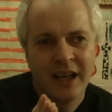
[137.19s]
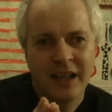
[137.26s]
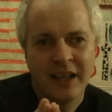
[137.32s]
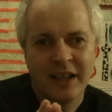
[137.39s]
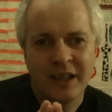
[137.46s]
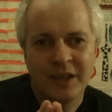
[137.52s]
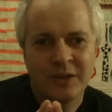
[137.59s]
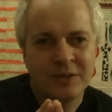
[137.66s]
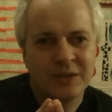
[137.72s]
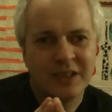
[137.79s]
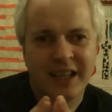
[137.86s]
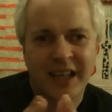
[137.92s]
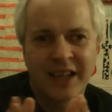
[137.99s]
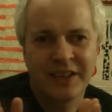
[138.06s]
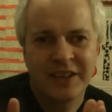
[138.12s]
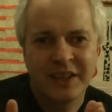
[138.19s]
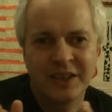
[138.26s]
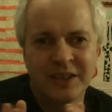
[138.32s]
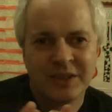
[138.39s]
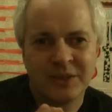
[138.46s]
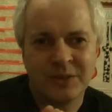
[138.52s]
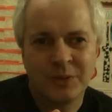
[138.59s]
you know,
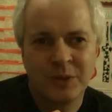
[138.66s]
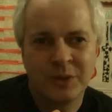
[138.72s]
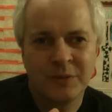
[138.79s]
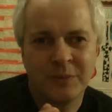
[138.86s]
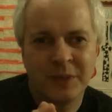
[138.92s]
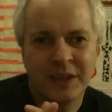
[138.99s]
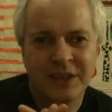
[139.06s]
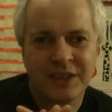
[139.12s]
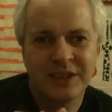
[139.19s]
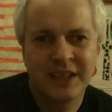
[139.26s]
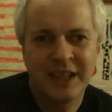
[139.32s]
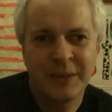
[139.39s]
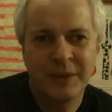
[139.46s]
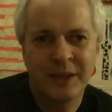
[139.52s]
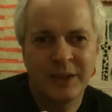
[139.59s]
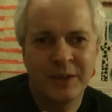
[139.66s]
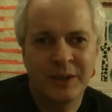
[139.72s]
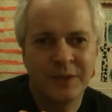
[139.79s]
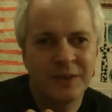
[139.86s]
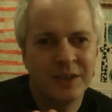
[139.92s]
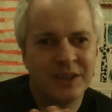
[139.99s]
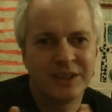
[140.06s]
gatherings wouldn't be the same without
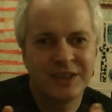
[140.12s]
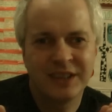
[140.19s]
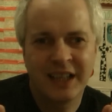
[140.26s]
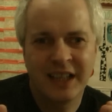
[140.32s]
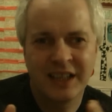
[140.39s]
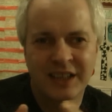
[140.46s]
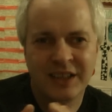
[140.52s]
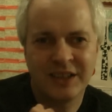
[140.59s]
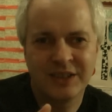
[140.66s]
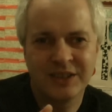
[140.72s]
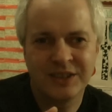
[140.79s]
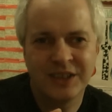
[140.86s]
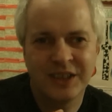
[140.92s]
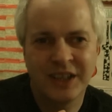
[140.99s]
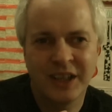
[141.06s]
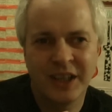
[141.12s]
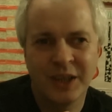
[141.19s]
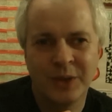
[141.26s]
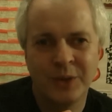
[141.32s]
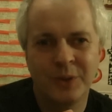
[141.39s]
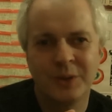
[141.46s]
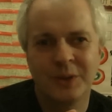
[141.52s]
you if you decided not to
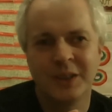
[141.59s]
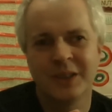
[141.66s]
go.